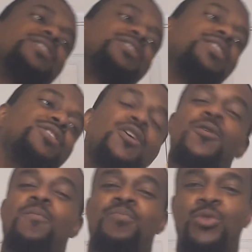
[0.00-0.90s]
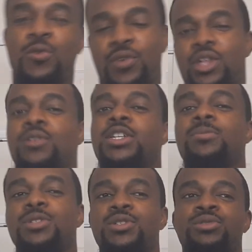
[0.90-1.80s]
discuss? Oh, new videos
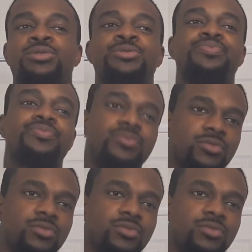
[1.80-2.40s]
coming soon.